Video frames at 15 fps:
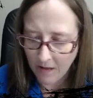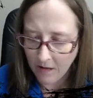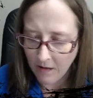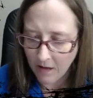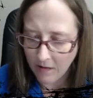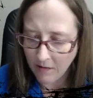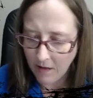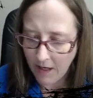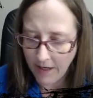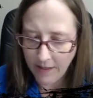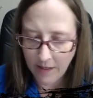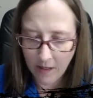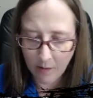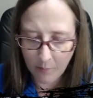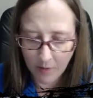and line
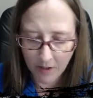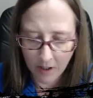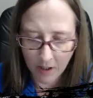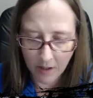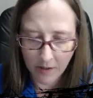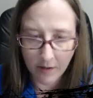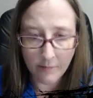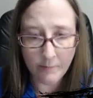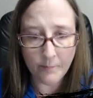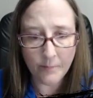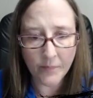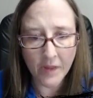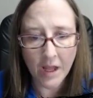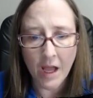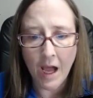it up and cut it.
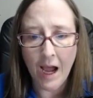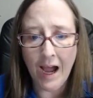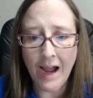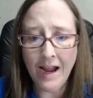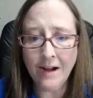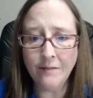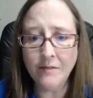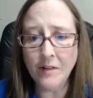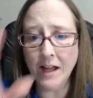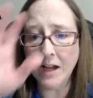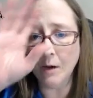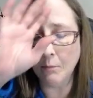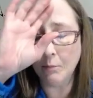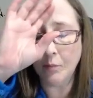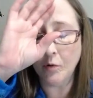I have like
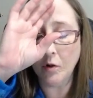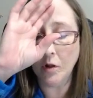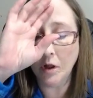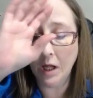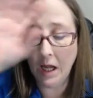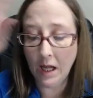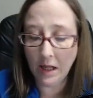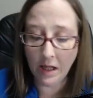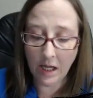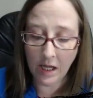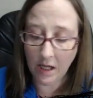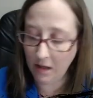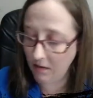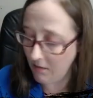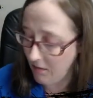
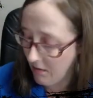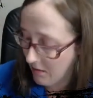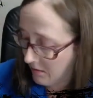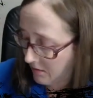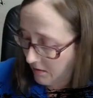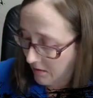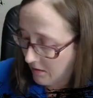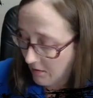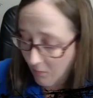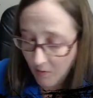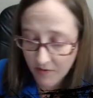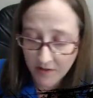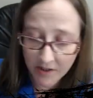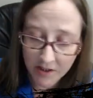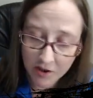completely,
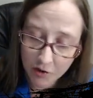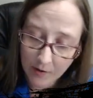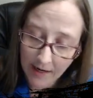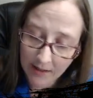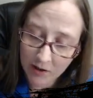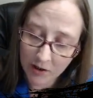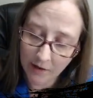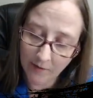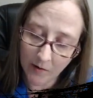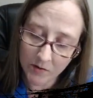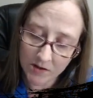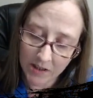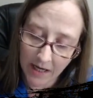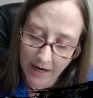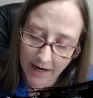with the distraction of
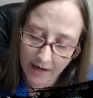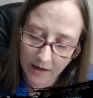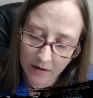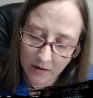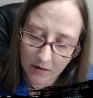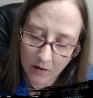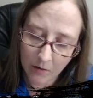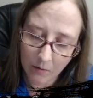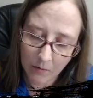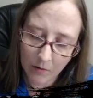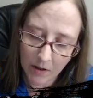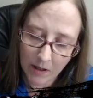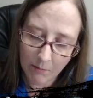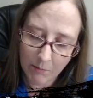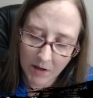outside,
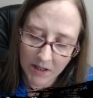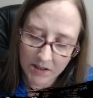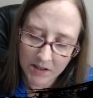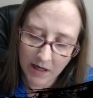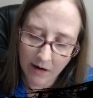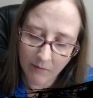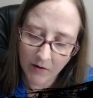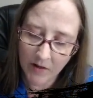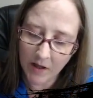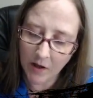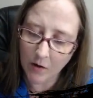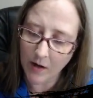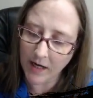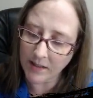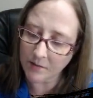totally missed everything
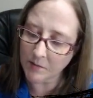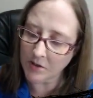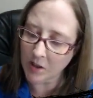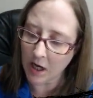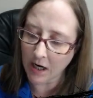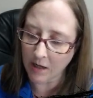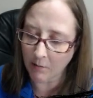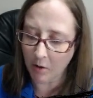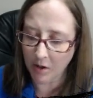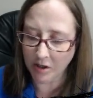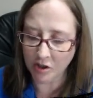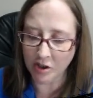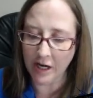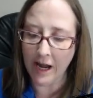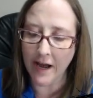you guys have been talking about in
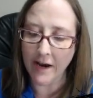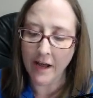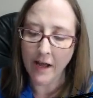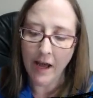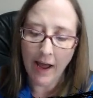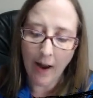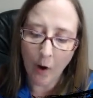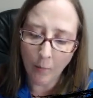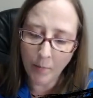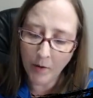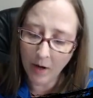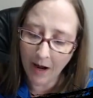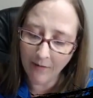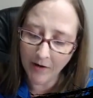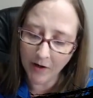chat. I hope
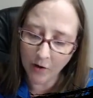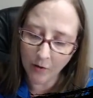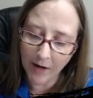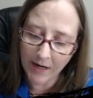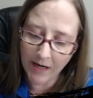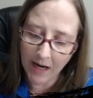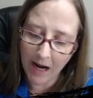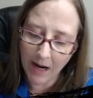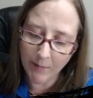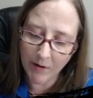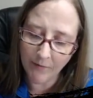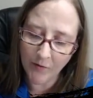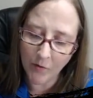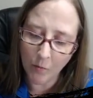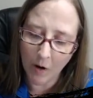you're having a great time, and
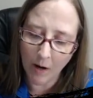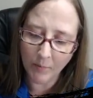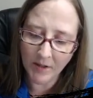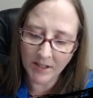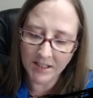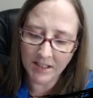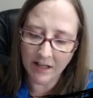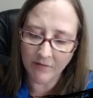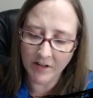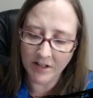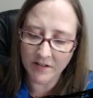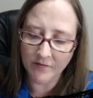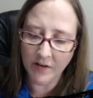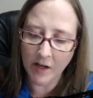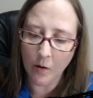if you are, please give
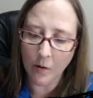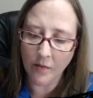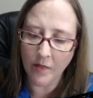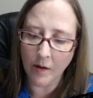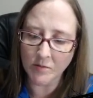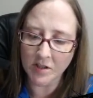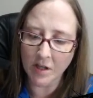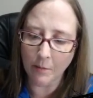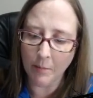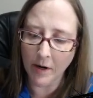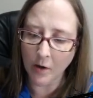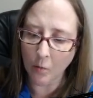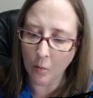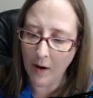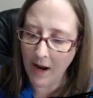this video a thumbs up on
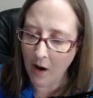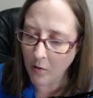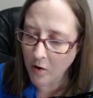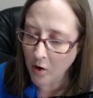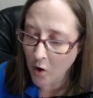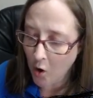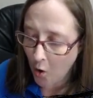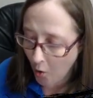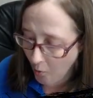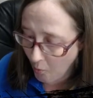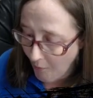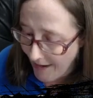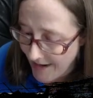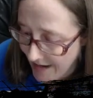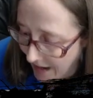your way out, or
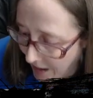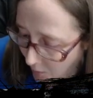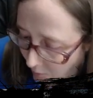right now